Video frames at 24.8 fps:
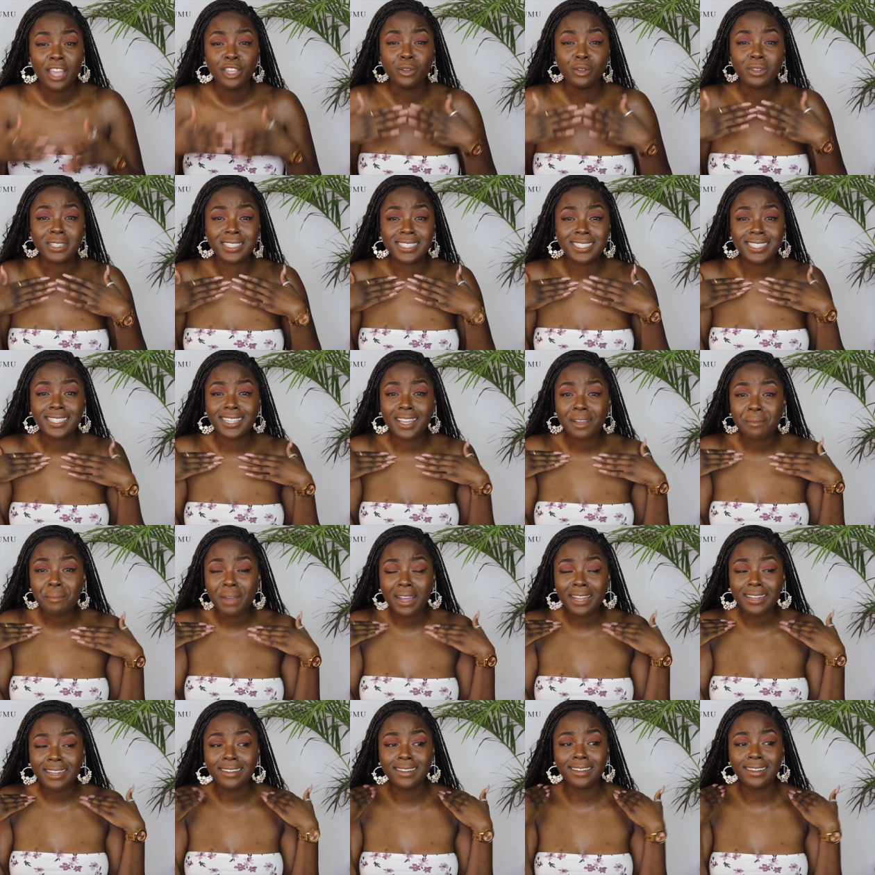You can see like
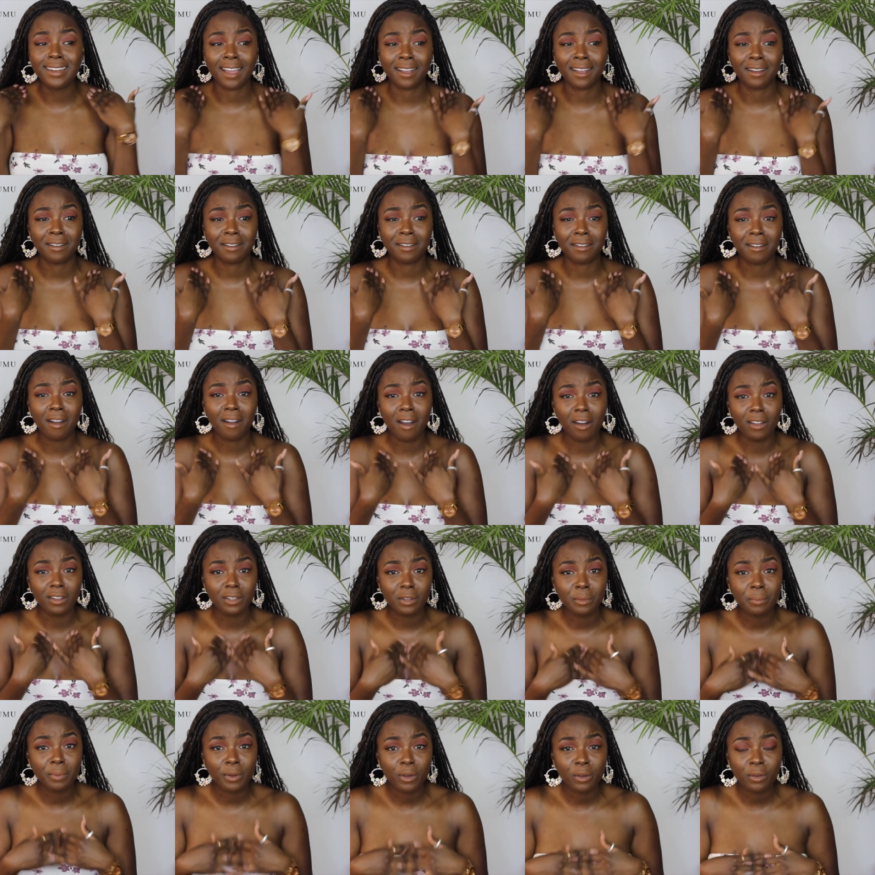my neck
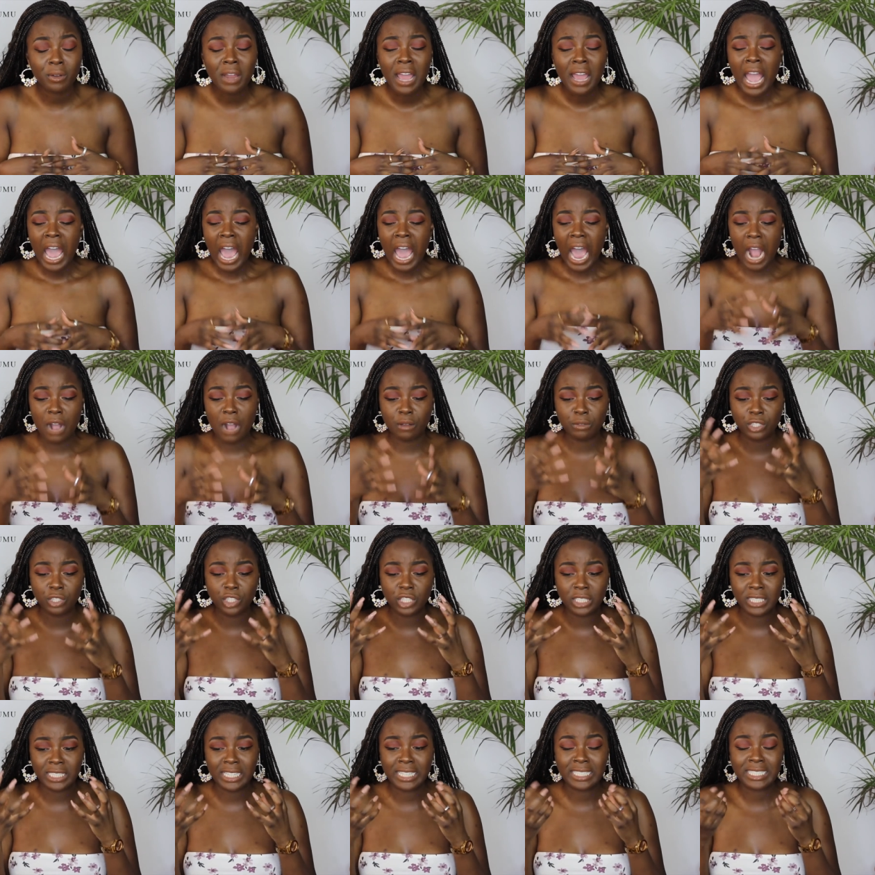collarbone. I was
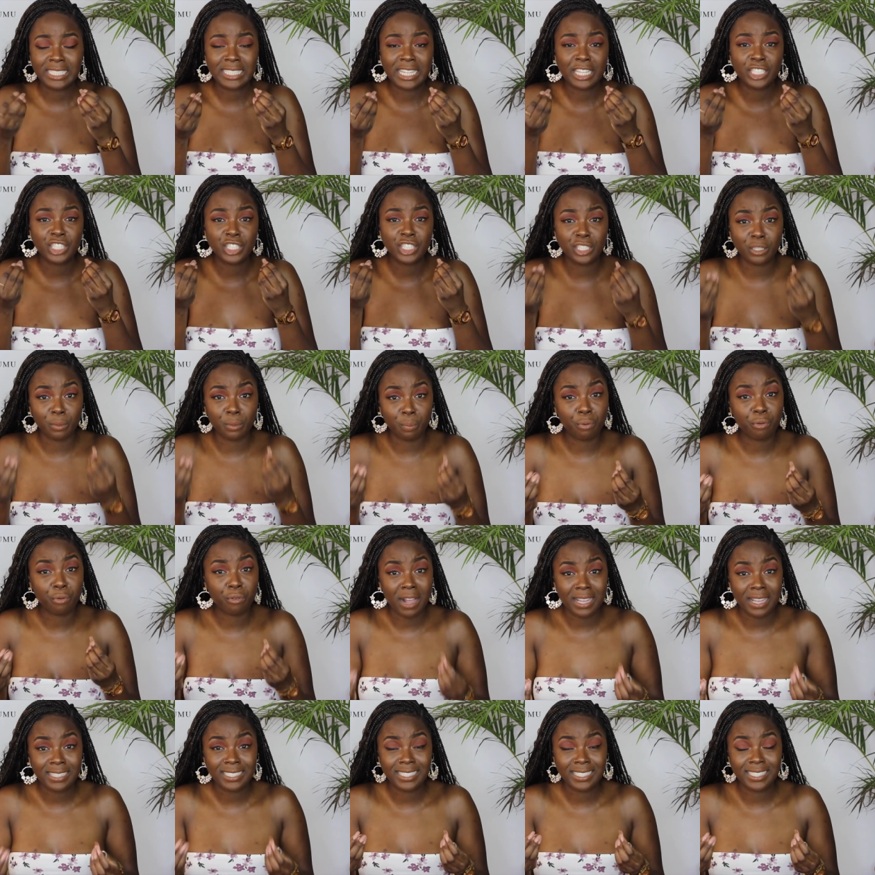just in such a
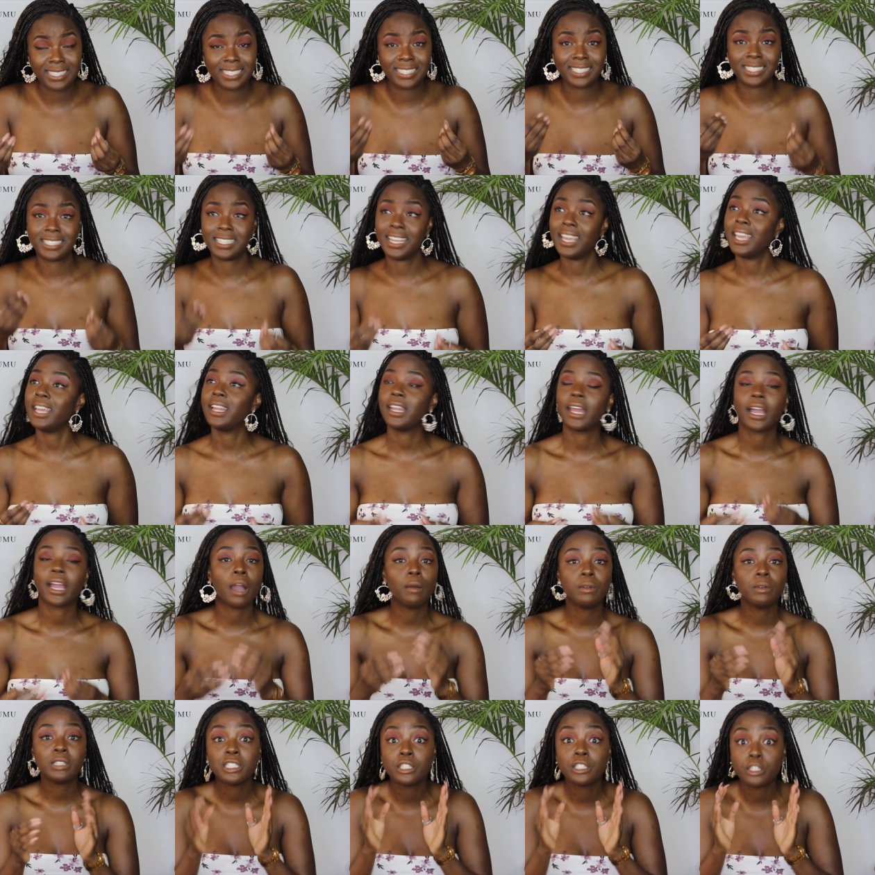depressed state.
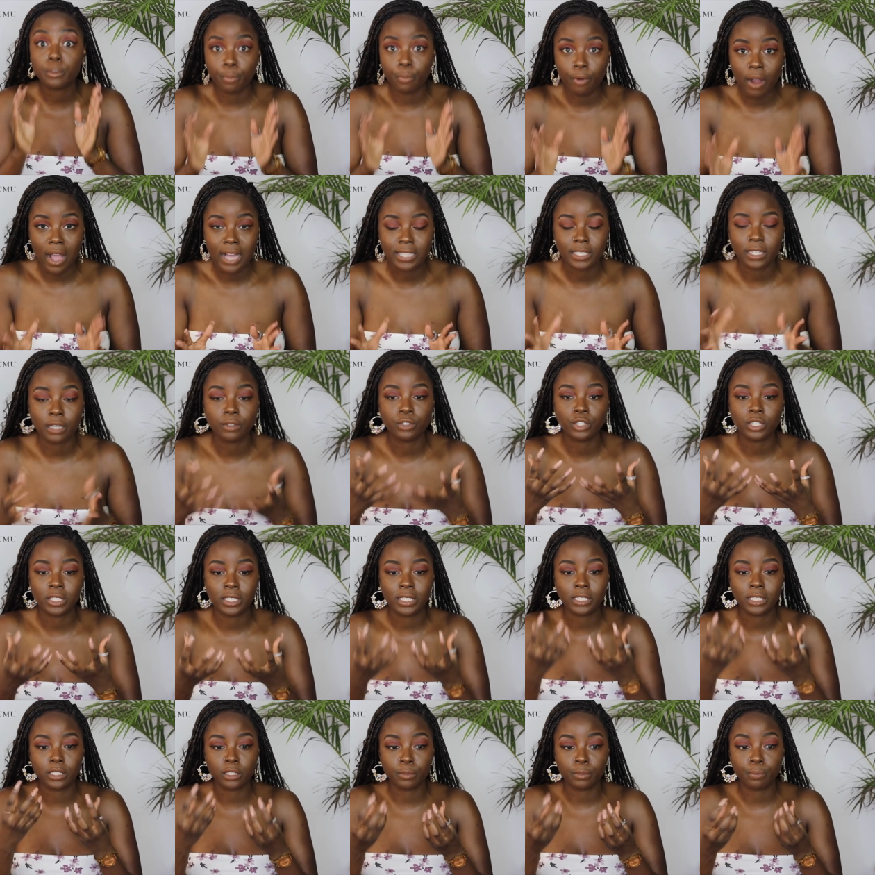Like I wasn't depressed, I was
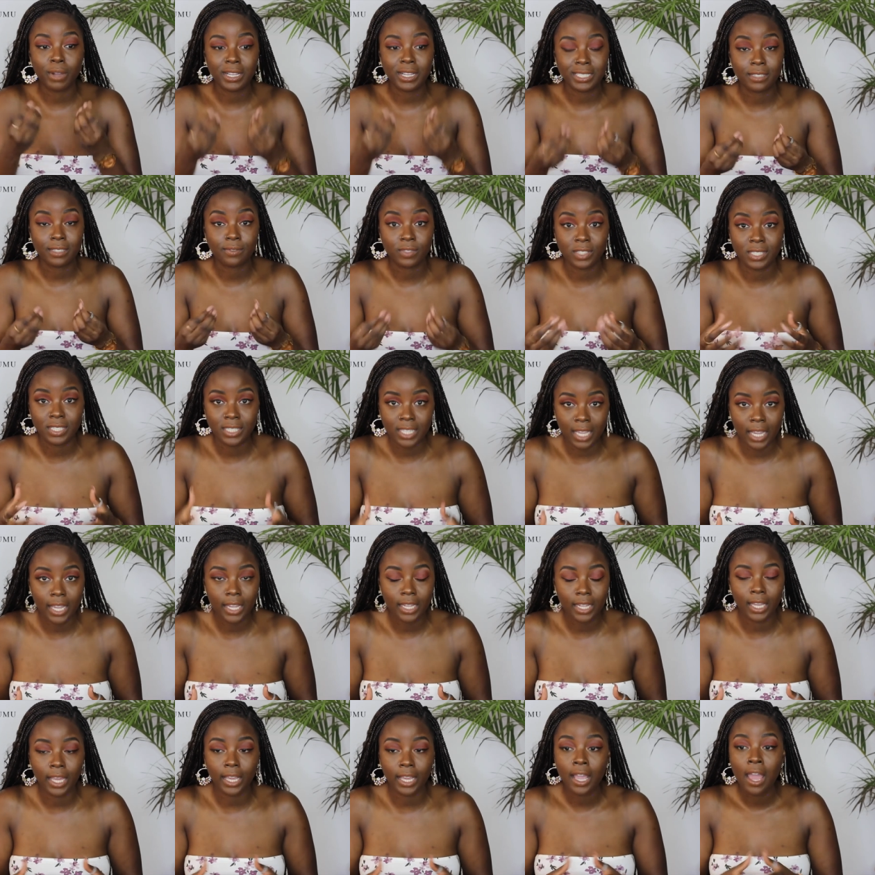just in a depressive
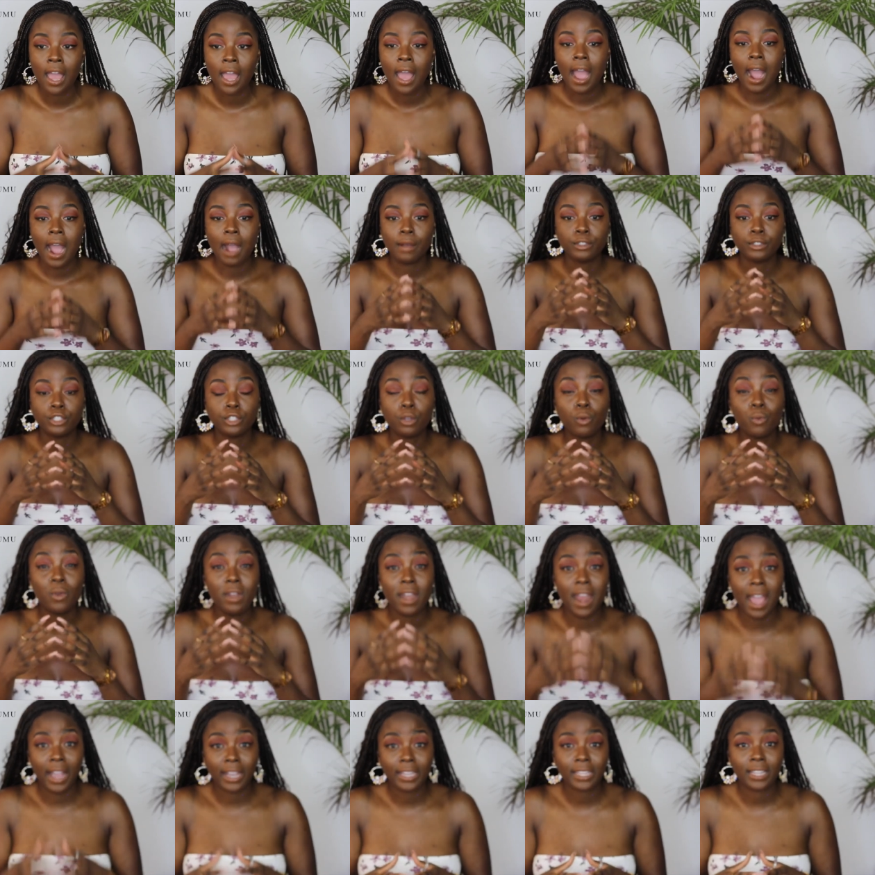state. Like I was so
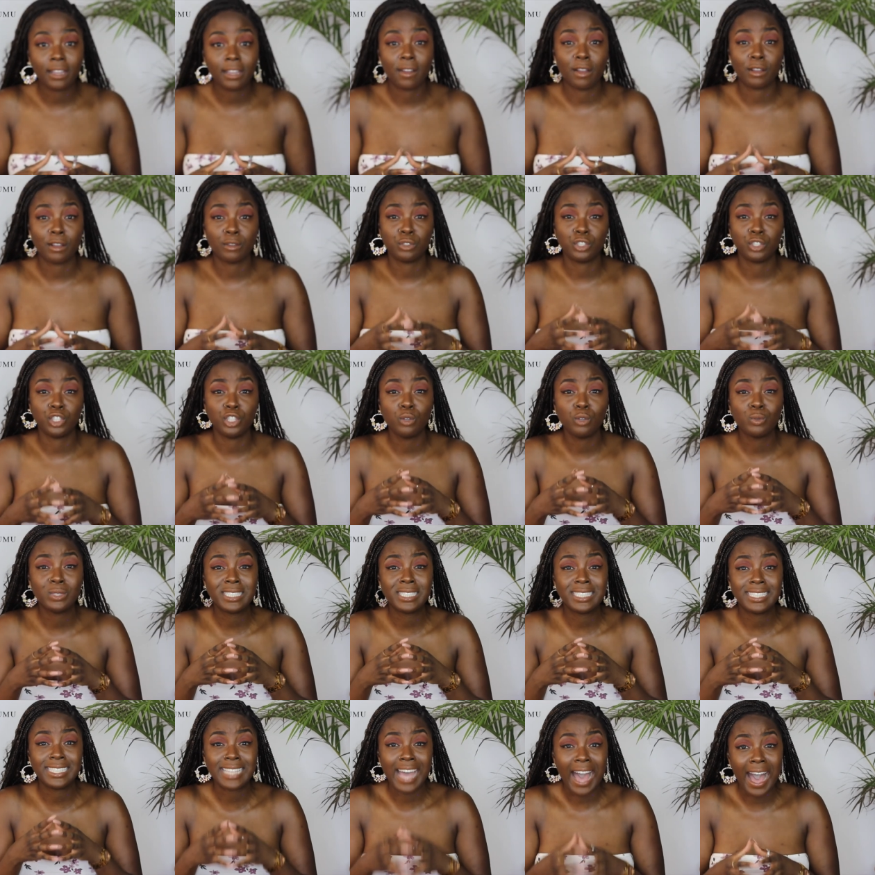negative, I was so
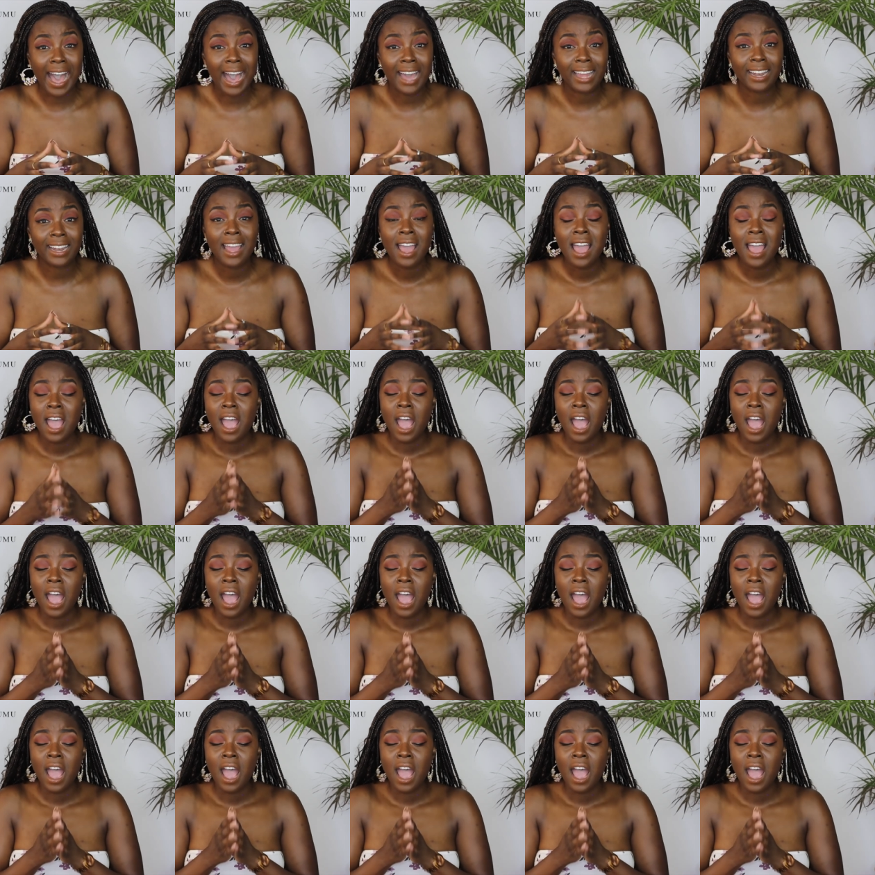sad.